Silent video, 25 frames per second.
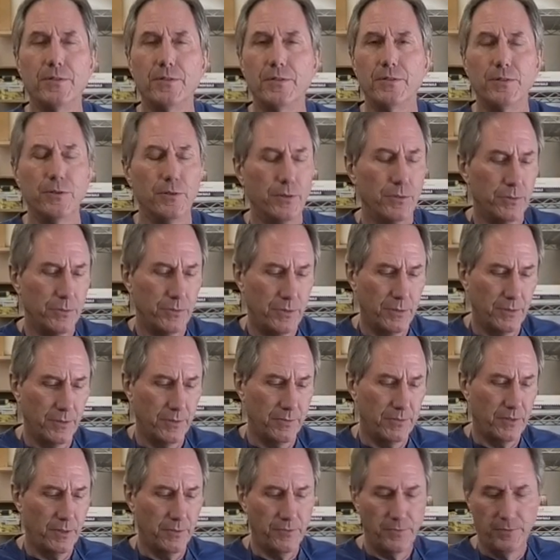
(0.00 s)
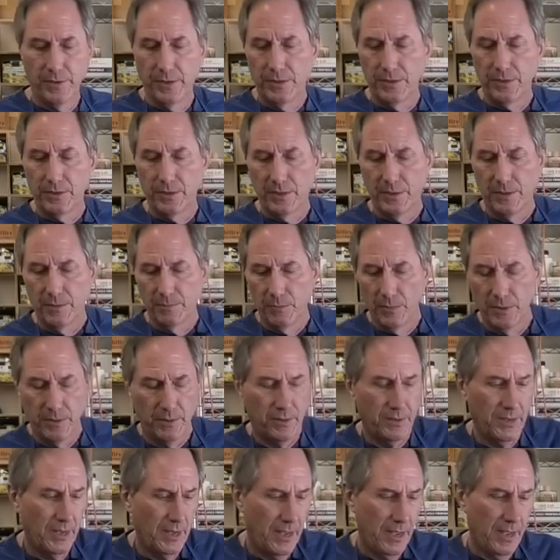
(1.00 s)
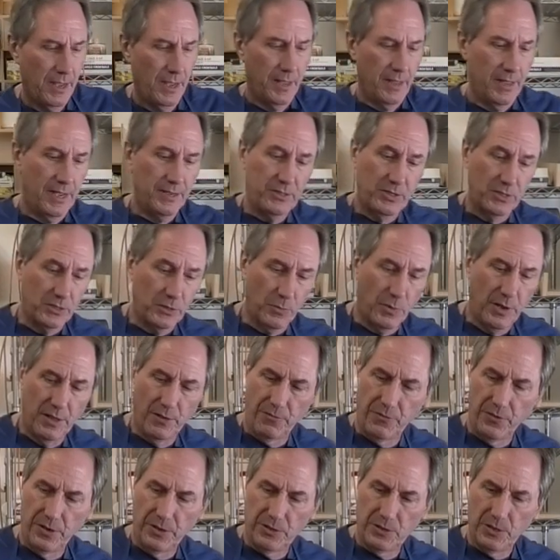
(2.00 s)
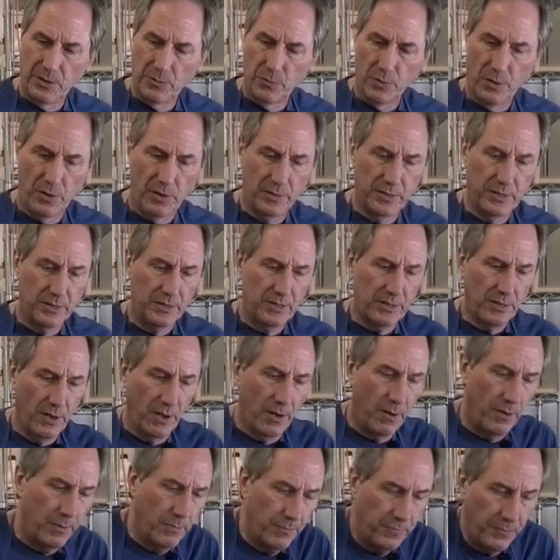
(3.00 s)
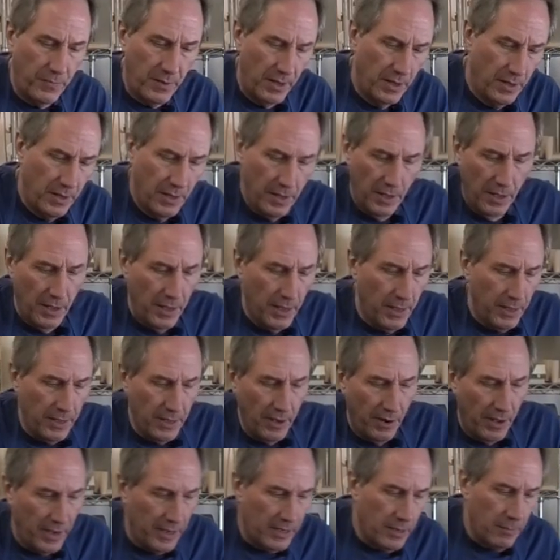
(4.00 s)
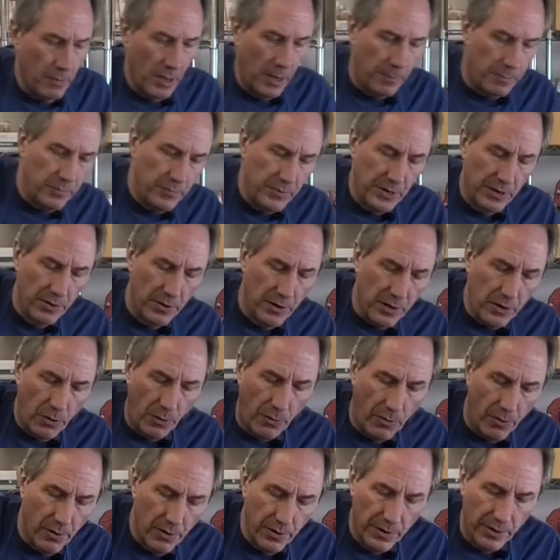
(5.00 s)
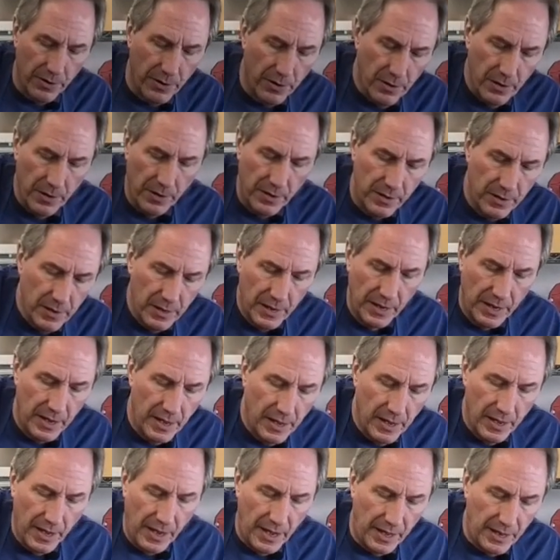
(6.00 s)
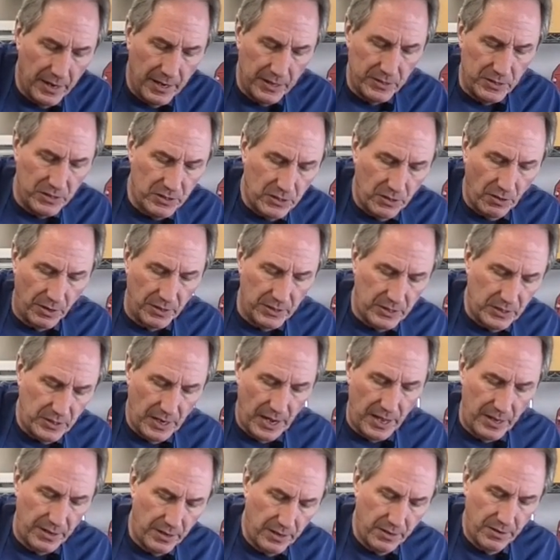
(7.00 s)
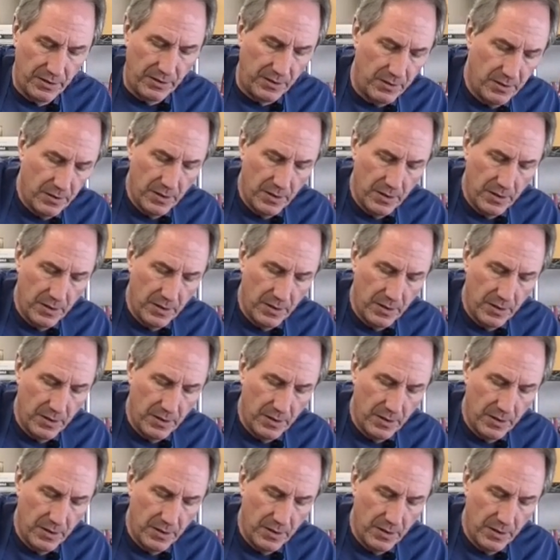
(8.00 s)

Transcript: to do to, to finishing, but that's just the way the finishing world is. So then I come up near a corner and I just start sanding